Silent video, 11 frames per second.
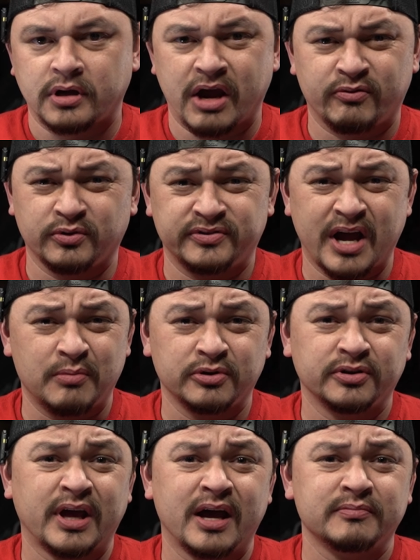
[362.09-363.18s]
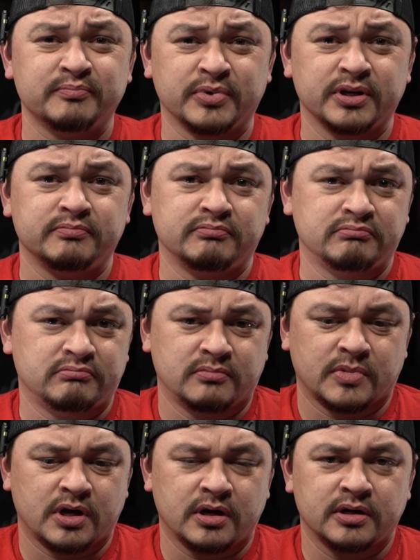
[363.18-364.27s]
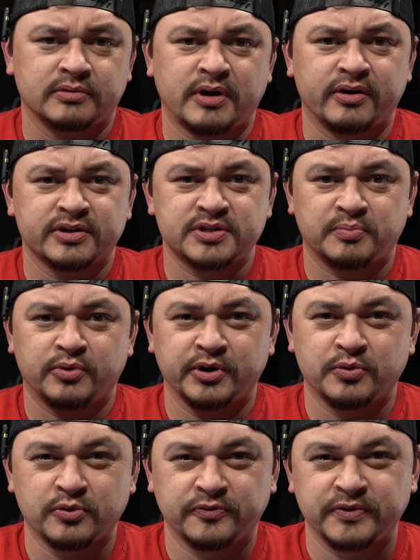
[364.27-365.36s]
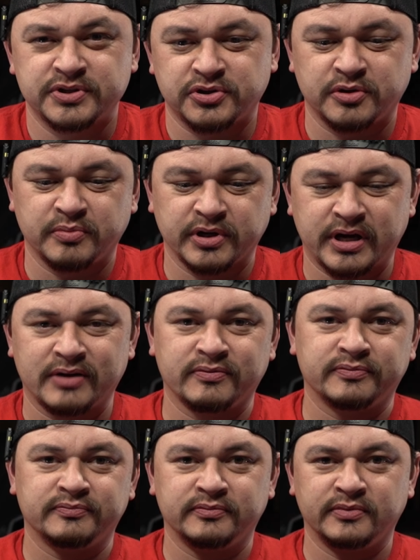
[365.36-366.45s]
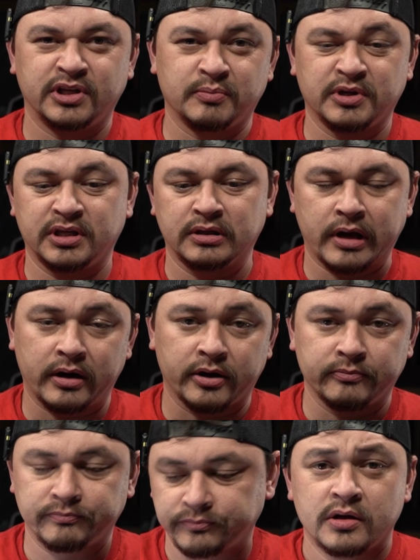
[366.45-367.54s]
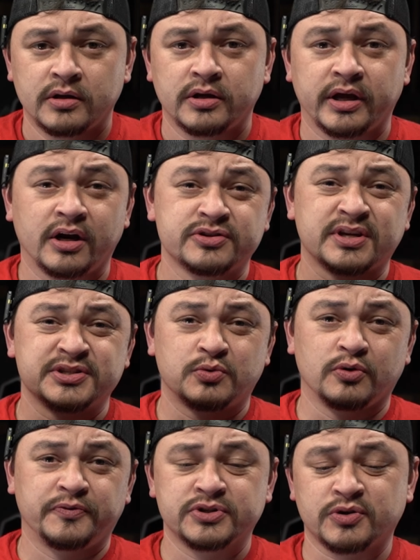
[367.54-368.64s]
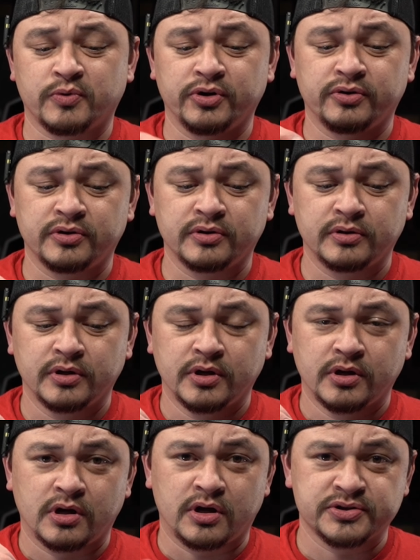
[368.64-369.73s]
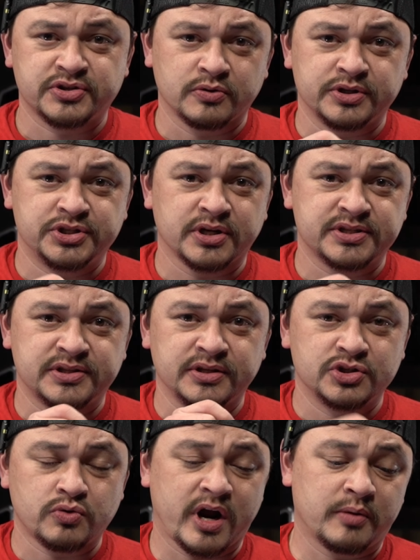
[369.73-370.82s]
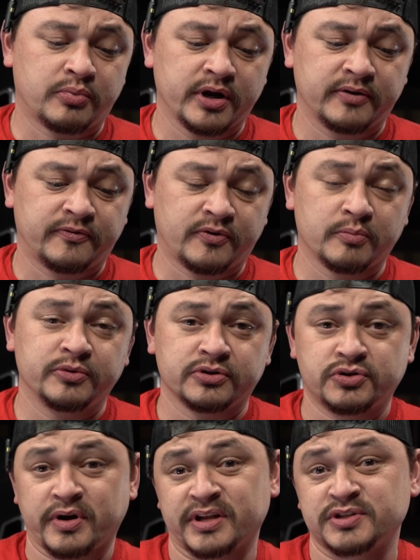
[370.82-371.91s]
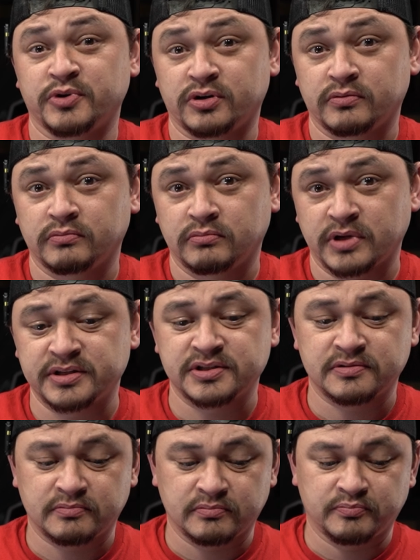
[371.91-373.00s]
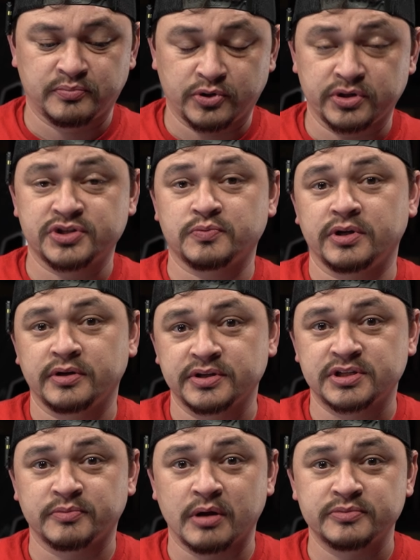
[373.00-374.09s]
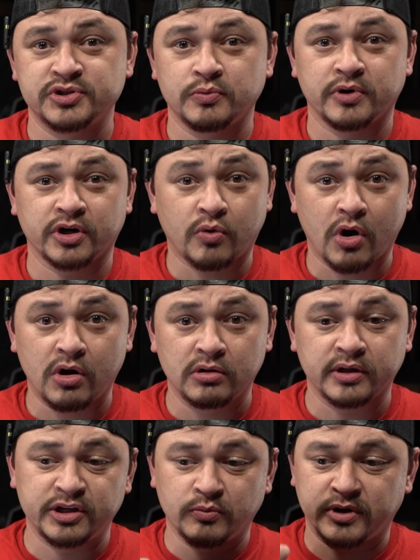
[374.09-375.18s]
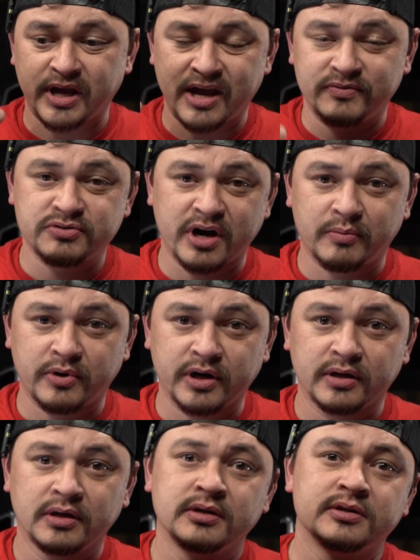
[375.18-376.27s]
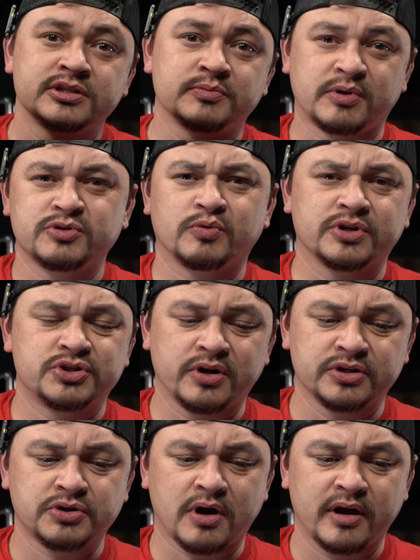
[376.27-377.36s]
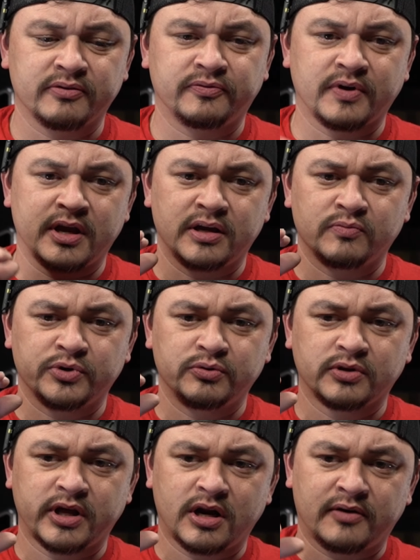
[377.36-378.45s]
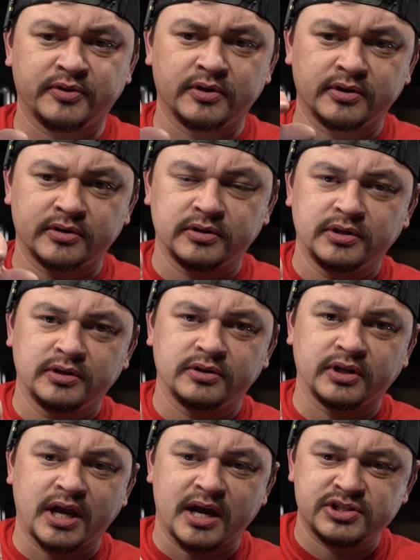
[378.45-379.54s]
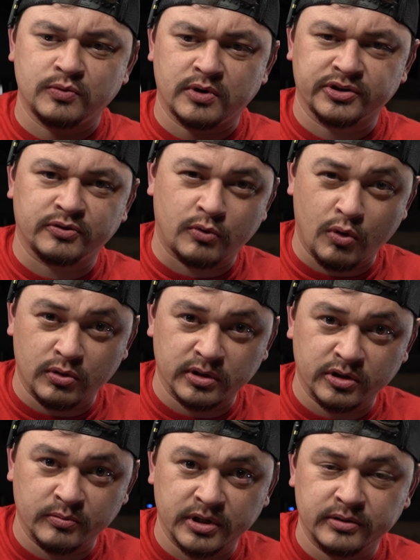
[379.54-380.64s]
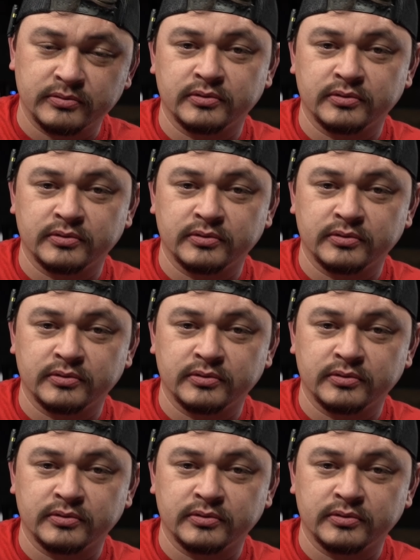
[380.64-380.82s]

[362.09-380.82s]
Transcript: I haven't really dabbled in that, but I hear it's a pretty cool feature, but kind of gimmicky. I don't know. And it also has a cool feature where you can also adjust the drag brake from your transmitter. That's pretty sweet, because sometimes you want to crawl and you want a heavy drag brake. Sometimes you want to trail drive, and when you let off the gas, you want it to roll a little bit.